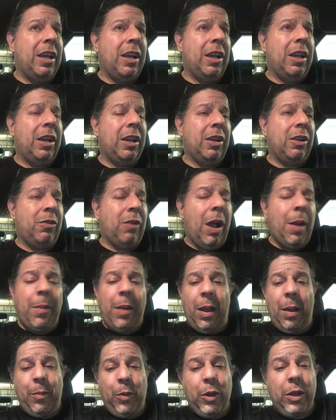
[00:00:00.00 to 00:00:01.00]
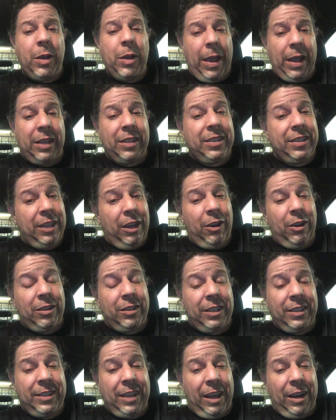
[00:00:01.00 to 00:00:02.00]
uh, grubhub you can make a
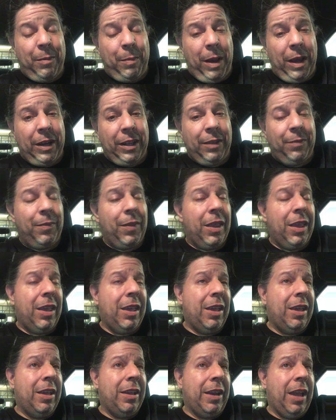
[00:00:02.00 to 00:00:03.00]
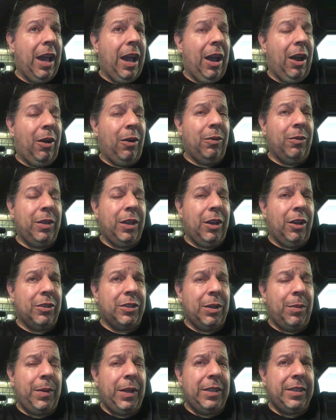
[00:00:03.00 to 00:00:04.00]
seriously ton of money now you know
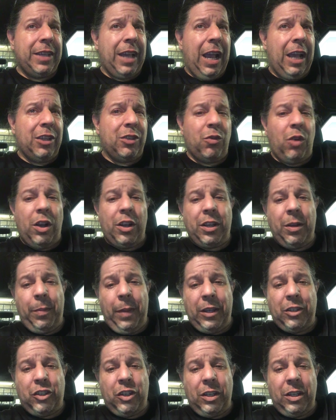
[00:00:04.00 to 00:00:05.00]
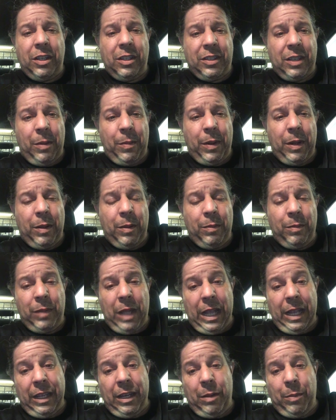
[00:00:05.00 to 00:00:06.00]
some of these guys are on commission some of them
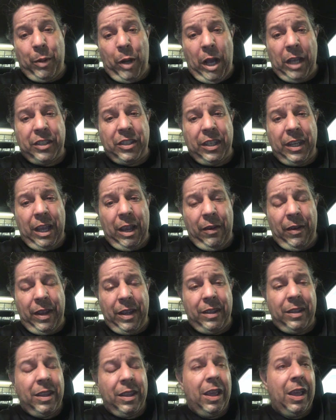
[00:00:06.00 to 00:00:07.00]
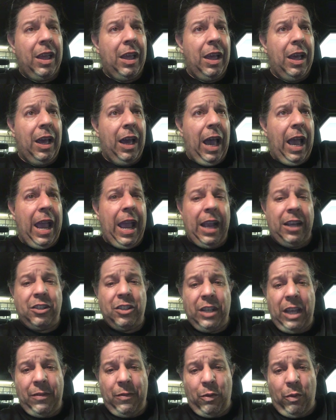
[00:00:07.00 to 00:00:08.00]
like in the boston area i
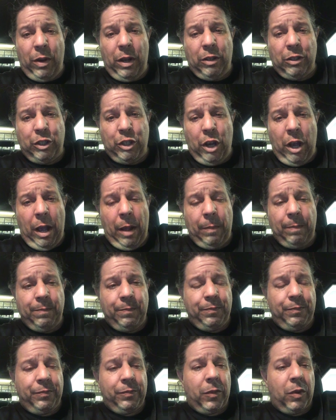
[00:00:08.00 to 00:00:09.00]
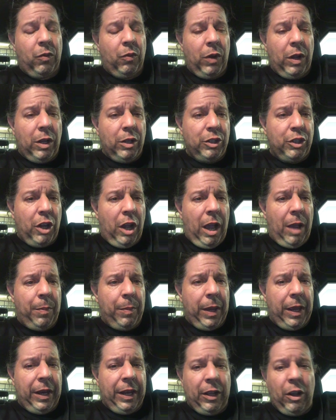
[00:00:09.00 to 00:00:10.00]
actually have a real job real job
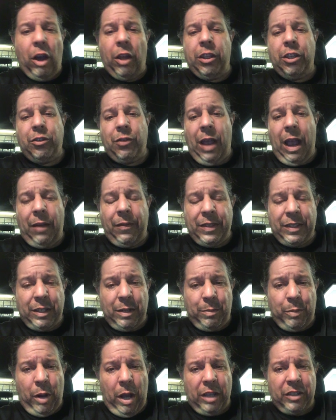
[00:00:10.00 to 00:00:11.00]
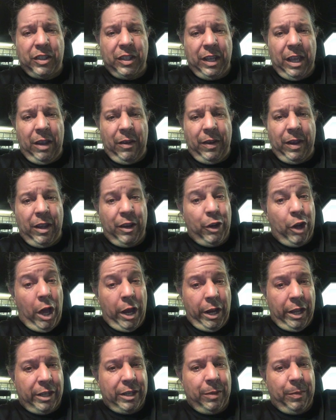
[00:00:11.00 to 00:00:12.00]
meaning all the drivers in the boston area are
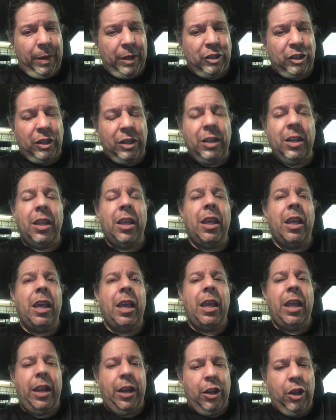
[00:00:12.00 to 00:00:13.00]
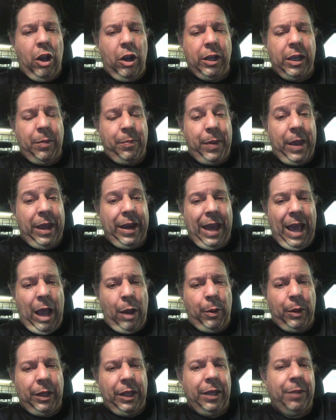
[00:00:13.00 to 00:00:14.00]
not on commission and they all get paid
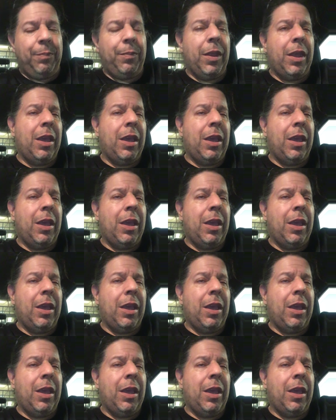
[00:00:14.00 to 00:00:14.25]
hourly